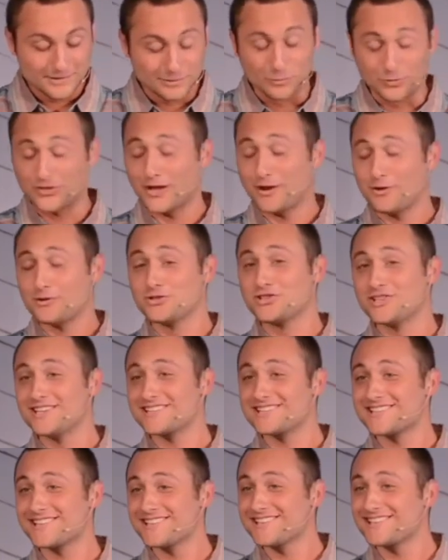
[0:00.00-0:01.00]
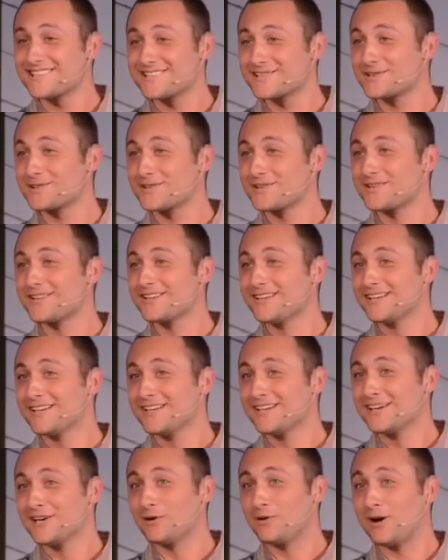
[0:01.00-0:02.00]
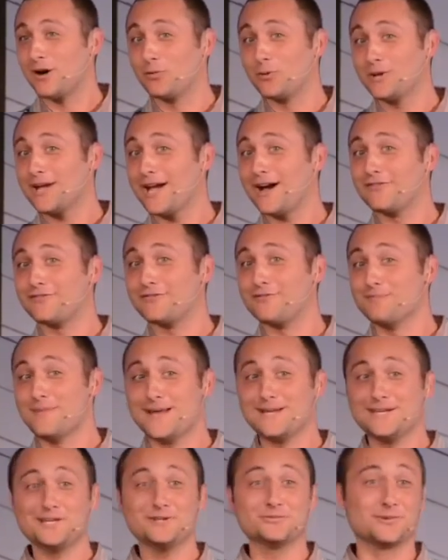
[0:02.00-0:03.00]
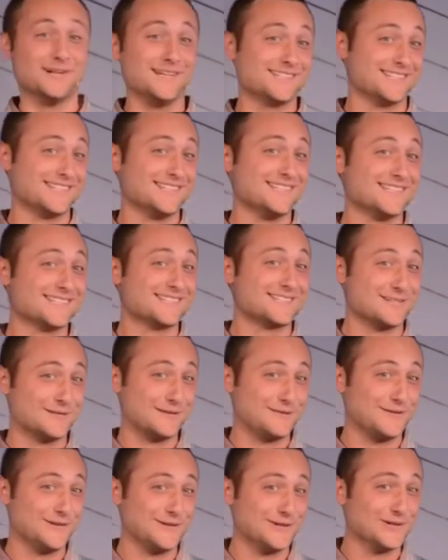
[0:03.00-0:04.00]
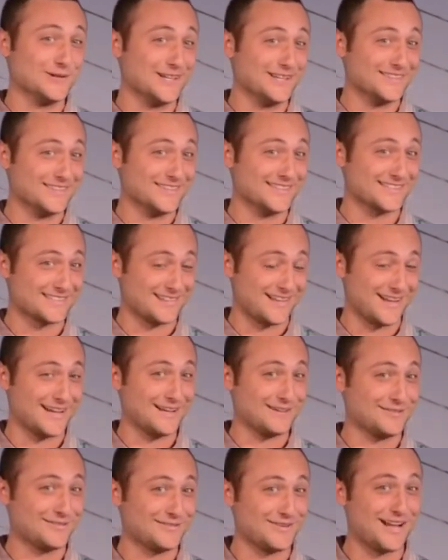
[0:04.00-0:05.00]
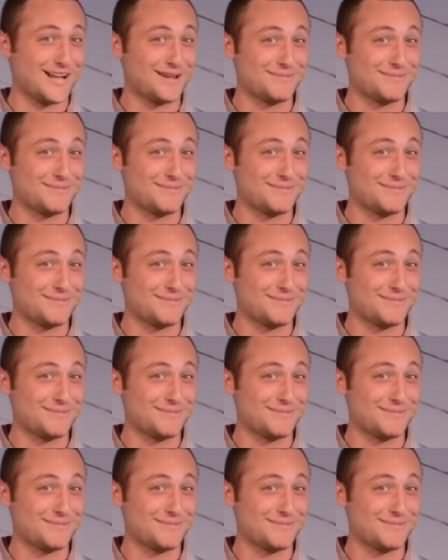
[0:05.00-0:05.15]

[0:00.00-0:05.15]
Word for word: Without Jesus, wow, we have many reasons to fear in this life.